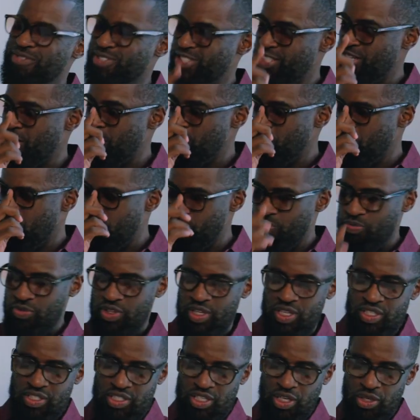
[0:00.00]
So
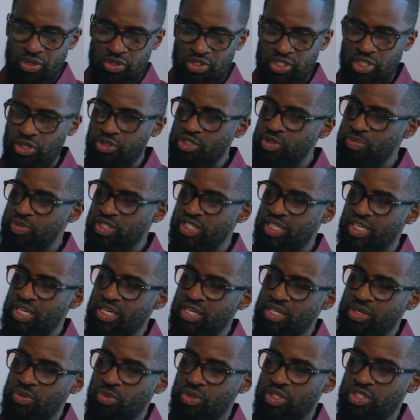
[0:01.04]
the
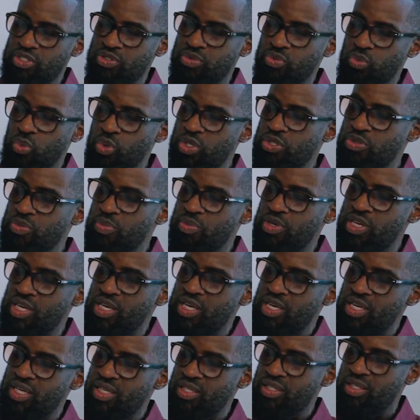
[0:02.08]
beginning was
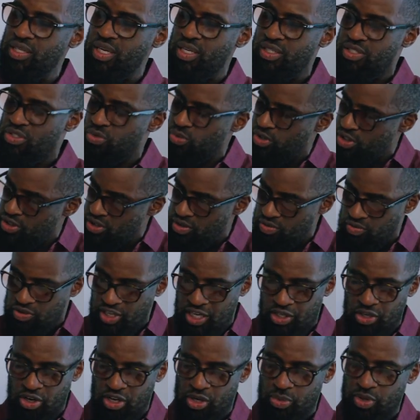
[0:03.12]
me. I just want to
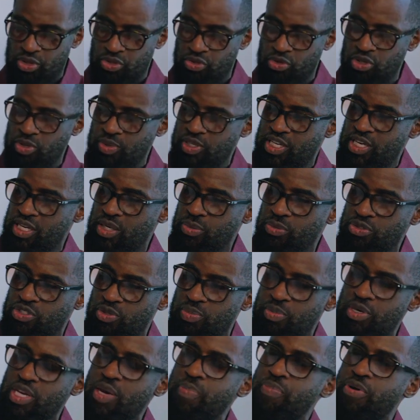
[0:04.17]
take it all the way through. The beginning was
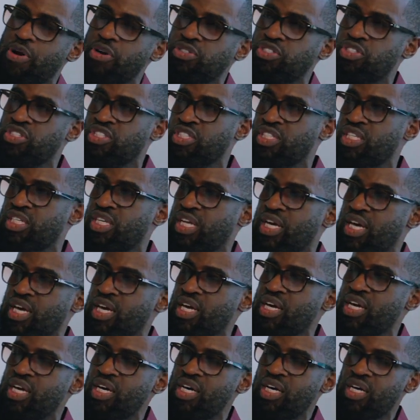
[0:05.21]
me purchasing
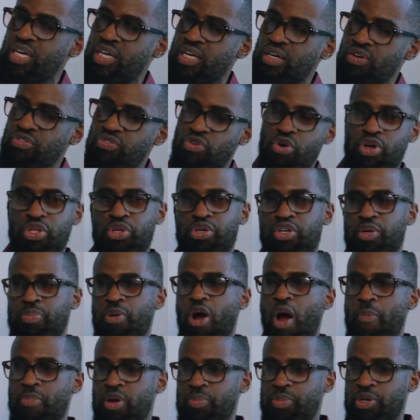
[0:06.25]
a 4-unit
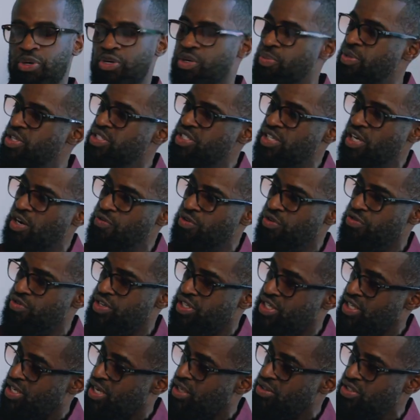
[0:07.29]
apartment building myself and
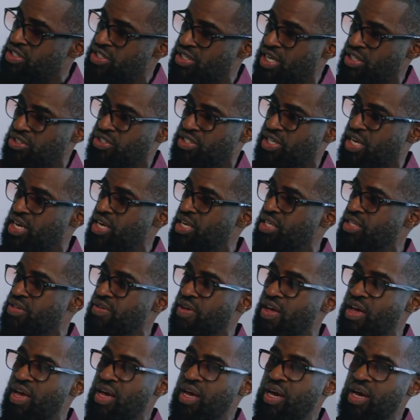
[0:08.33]
renting it out to Section 8.
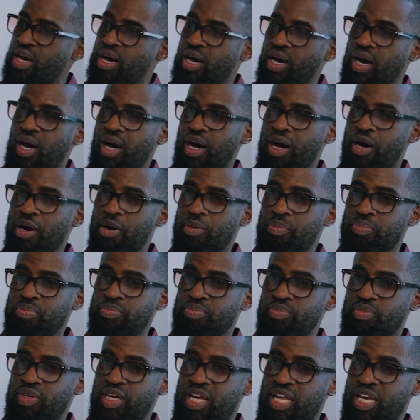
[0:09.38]
Okay.
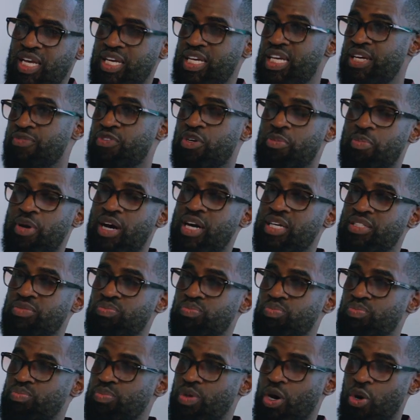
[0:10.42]
And leaving my
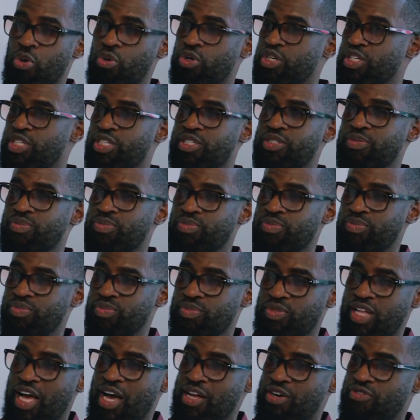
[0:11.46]
only
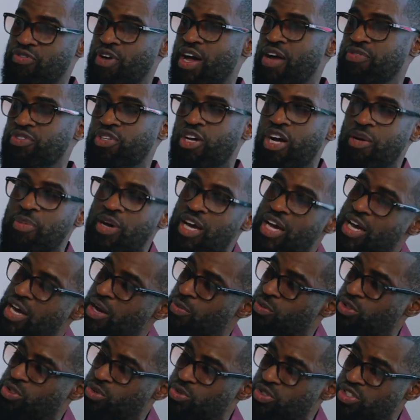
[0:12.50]
9-to-5 job I
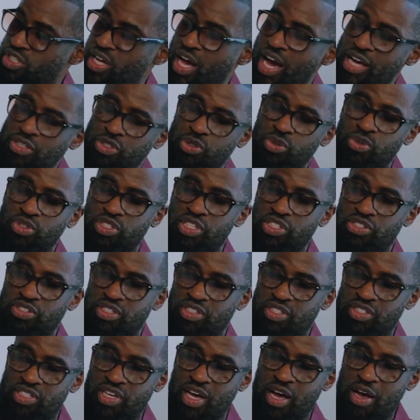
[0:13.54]
had, which was a high school teacher at
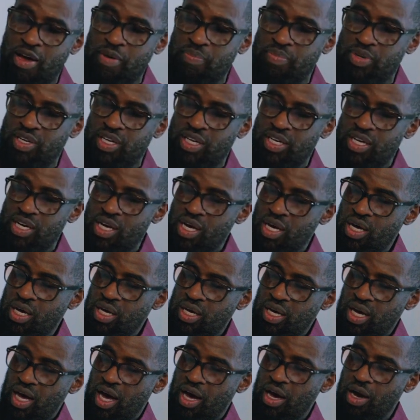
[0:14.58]
the time. Okay.
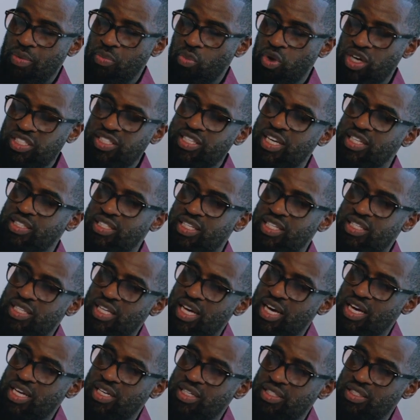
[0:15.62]
Once I did
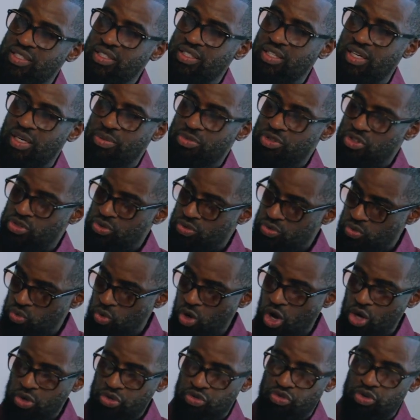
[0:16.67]
that, I'm just going to
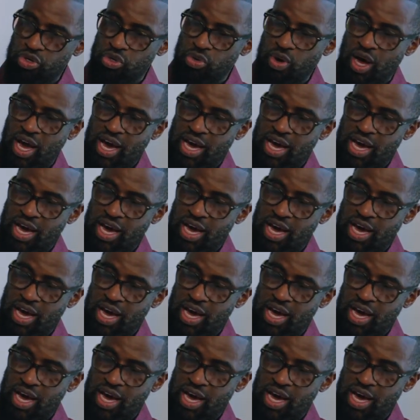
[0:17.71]
walk through.